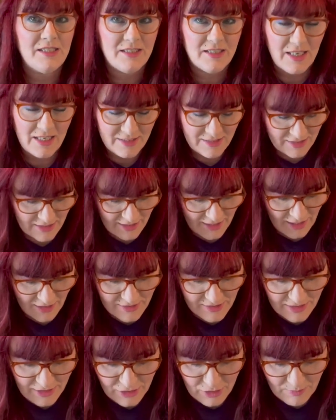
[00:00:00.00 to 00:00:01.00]
that I send out
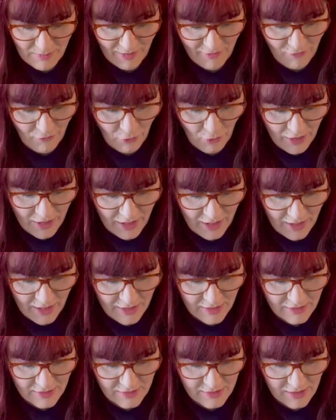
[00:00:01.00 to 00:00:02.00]
to either my
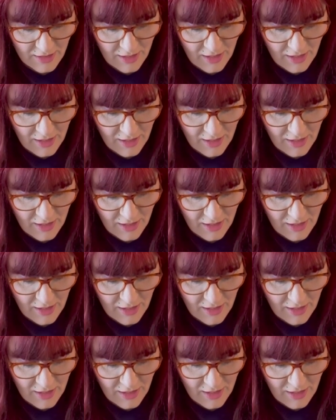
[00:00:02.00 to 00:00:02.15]
friends,